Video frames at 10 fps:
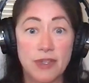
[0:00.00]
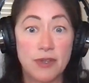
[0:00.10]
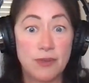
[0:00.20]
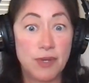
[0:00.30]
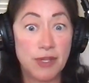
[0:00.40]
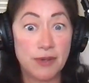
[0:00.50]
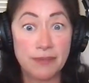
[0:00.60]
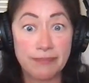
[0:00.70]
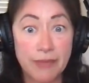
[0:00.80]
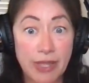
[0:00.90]
Who
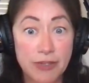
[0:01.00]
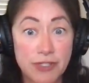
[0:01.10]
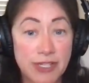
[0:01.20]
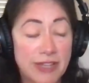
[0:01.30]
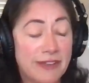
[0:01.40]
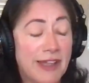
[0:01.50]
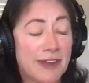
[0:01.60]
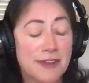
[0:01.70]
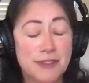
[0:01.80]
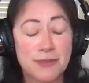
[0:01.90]
knew? I just got
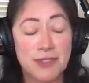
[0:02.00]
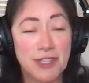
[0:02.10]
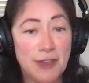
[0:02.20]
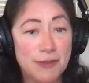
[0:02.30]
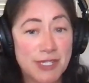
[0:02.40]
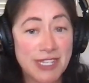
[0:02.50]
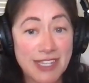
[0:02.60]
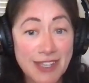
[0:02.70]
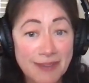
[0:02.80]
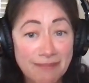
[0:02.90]
diagnosed with low
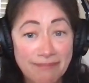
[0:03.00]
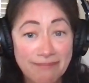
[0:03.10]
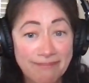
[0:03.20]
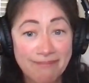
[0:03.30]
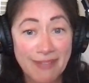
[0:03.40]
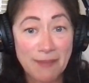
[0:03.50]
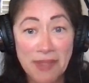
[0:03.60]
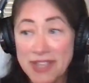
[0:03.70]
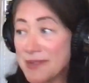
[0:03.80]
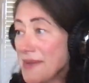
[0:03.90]
T I'm
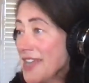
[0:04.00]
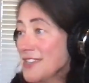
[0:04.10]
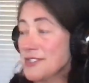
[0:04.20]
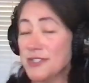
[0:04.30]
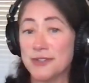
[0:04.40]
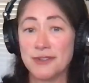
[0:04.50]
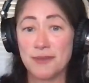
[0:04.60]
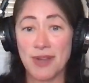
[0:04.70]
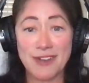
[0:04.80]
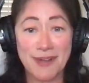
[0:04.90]
like, am I a dude?
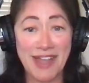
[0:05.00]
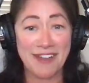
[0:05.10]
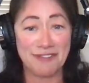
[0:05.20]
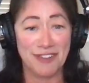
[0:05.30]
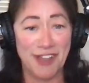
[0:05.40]
Why do I have